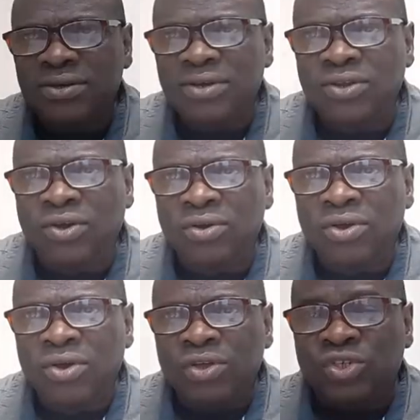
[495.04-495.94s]

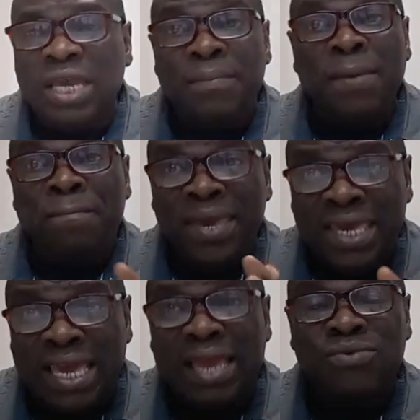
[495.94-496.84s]
So you gotta be
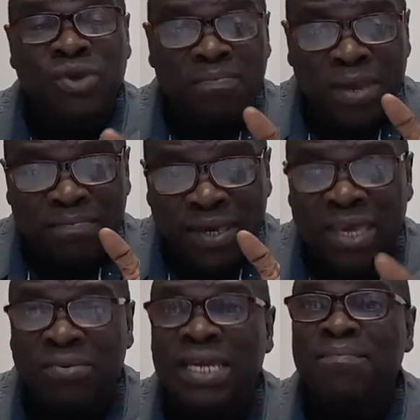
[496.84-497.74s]
picky. Be
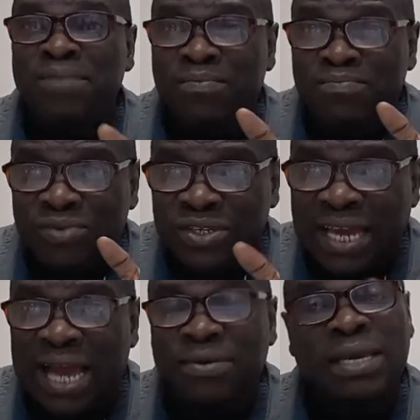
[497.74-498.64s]
picky, but you gotta be
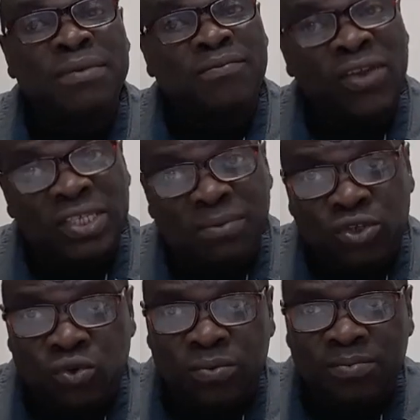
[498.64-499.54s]
precise. You can be flexible
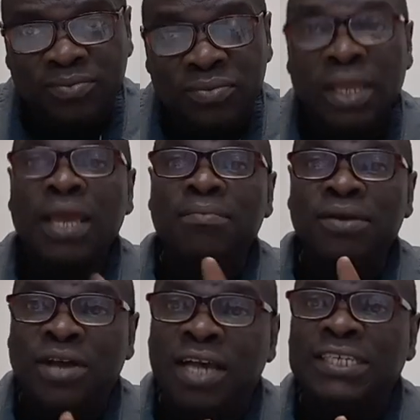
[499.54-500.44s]
too,
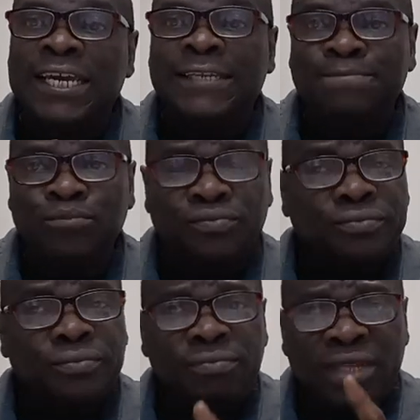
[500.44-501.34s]
because again,
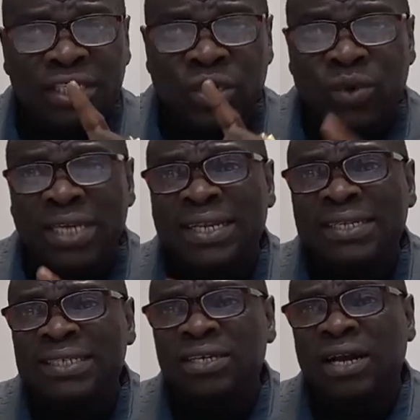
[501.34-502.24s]
she wanted
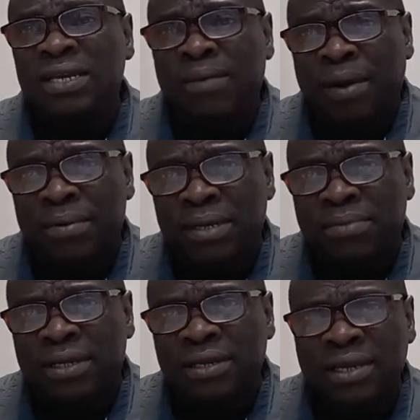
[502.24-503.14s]
certain things in her property,
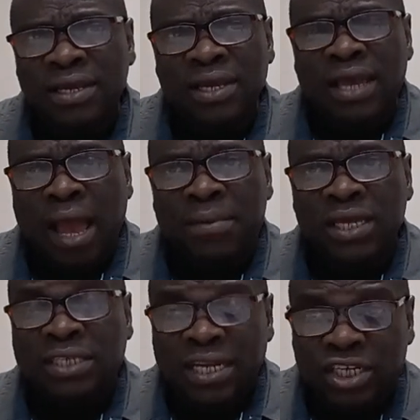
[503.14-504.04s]
but I
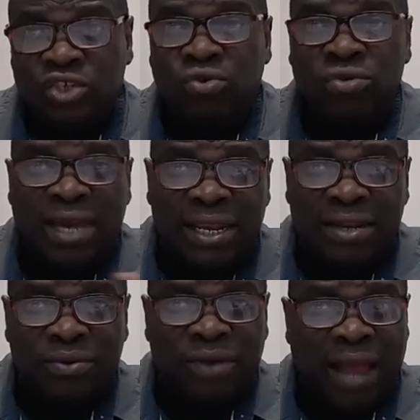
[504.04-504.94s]
mean, certain things she could
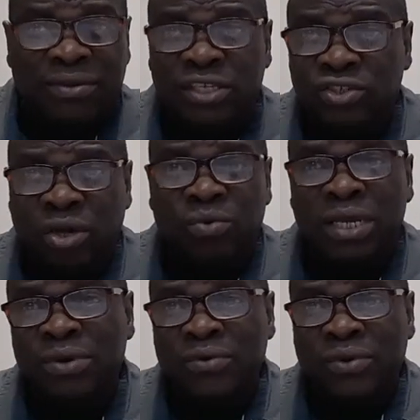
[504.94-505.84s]
get after she talked with
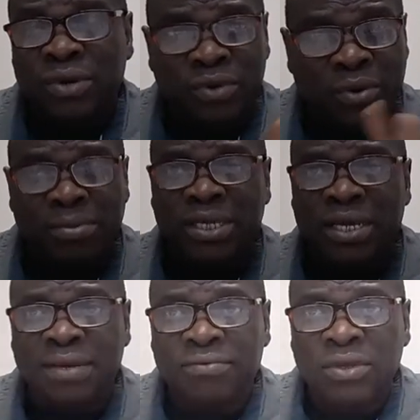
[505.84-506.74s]
the
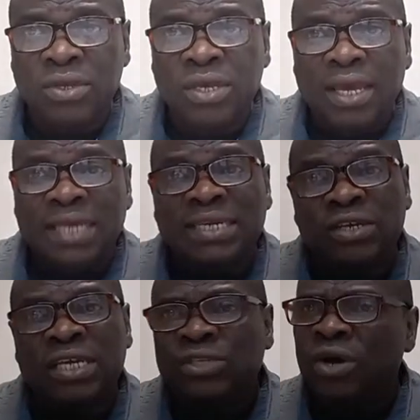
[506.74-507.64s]
representative,
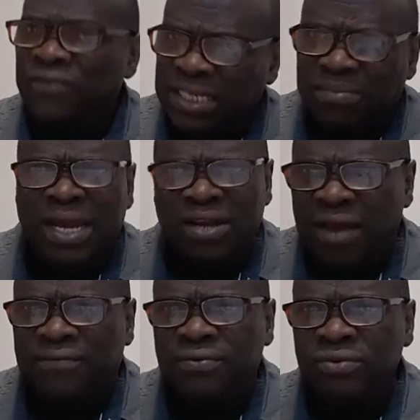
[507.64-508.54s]
and she was flexible
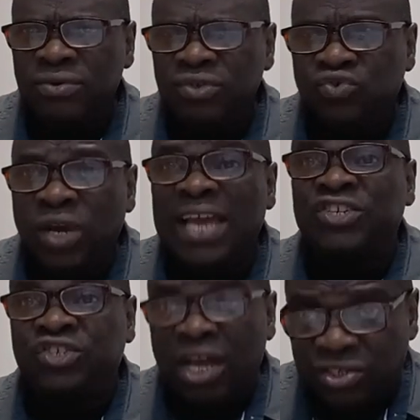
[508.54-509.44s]
enough to
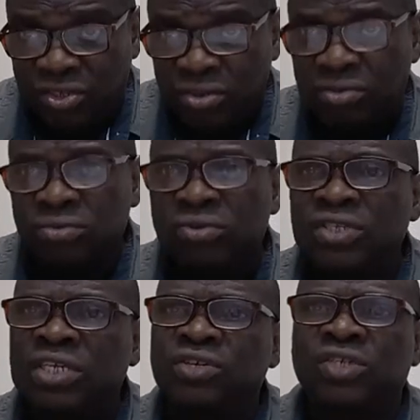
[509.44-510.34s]
adjust to
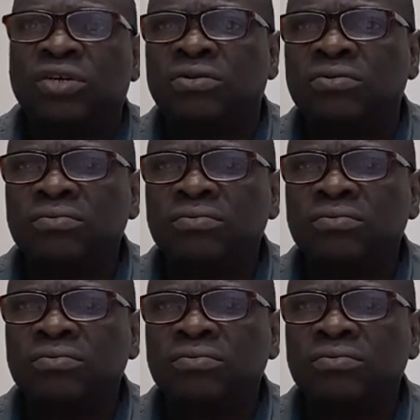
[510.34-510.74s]
the situation.